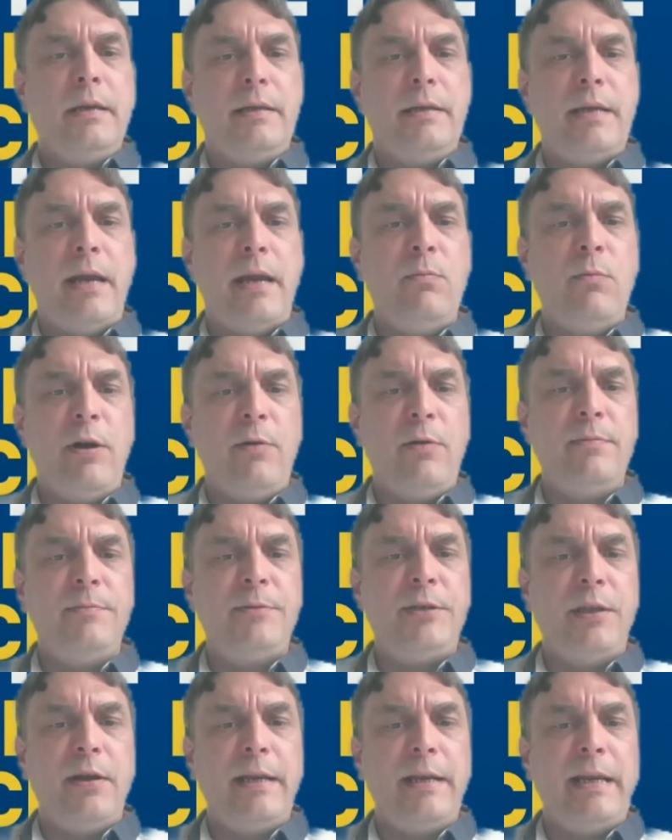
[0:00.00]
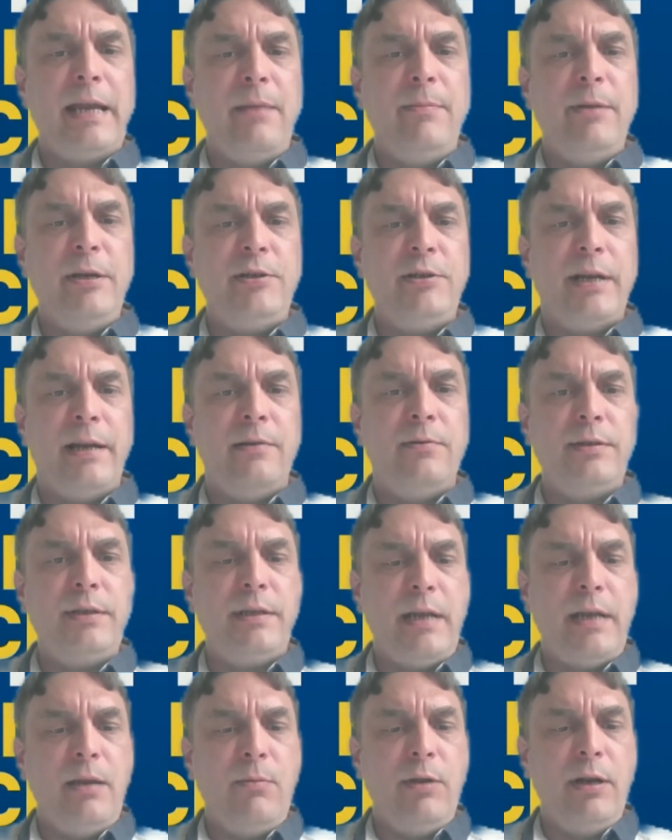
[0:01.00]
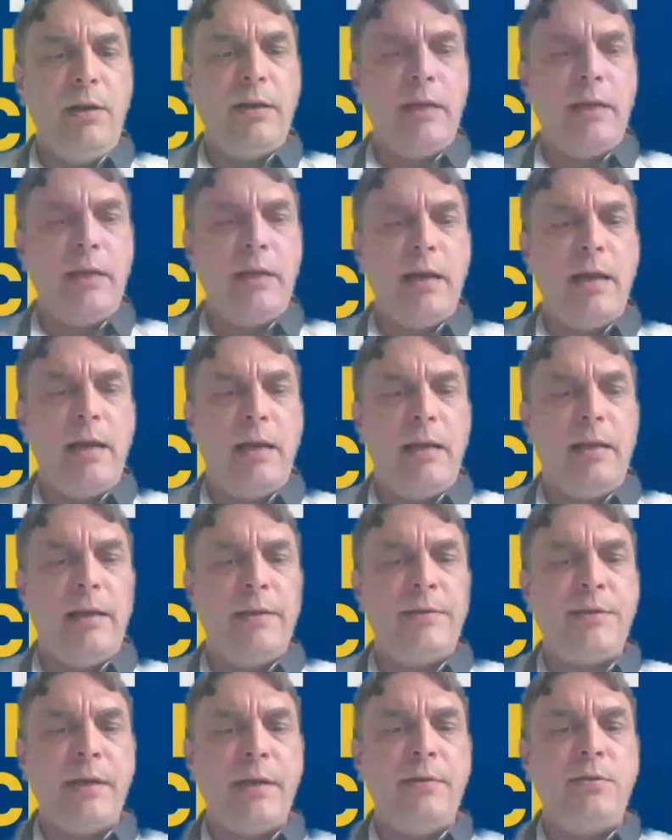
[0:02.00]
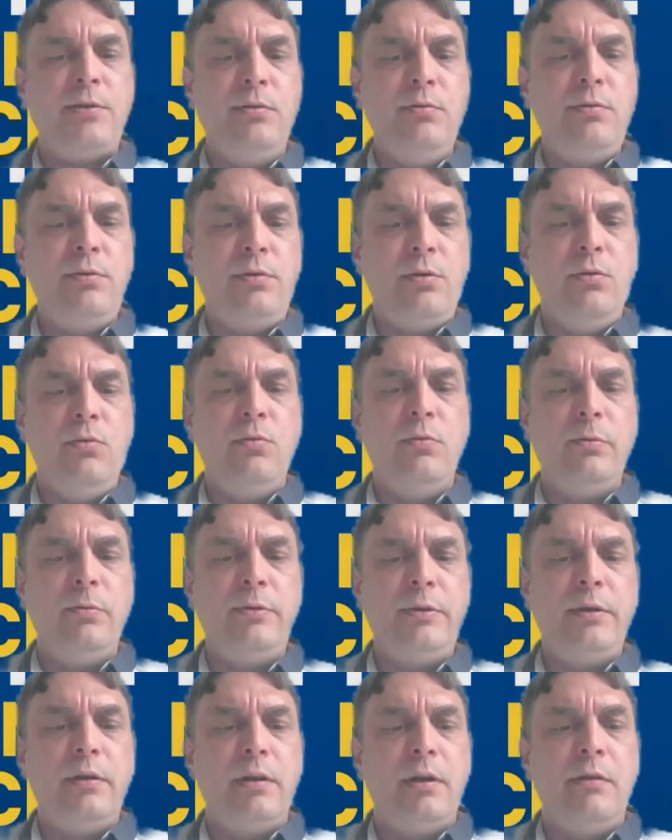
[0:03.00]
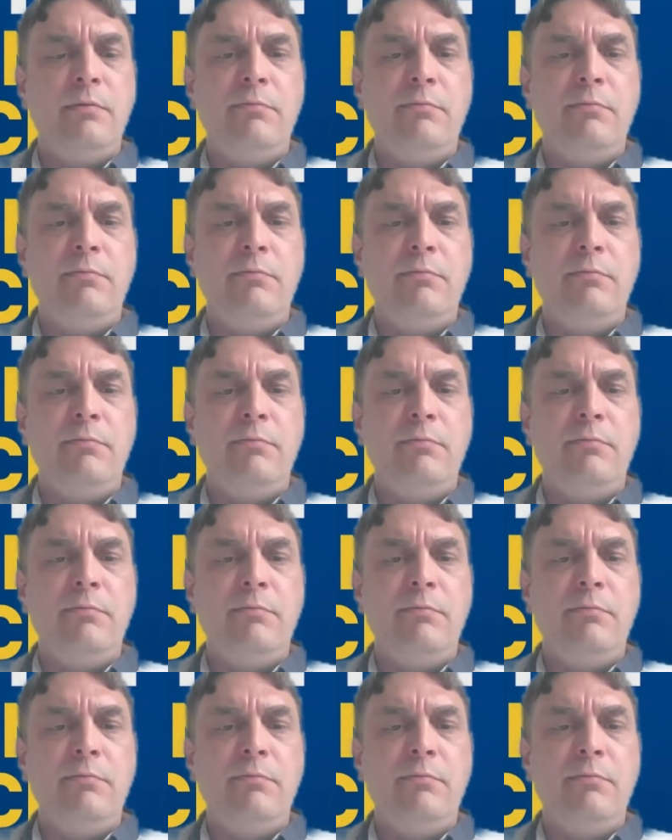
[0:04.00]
Good day and welcome to the iGaming channel. Today we're looking at essential tools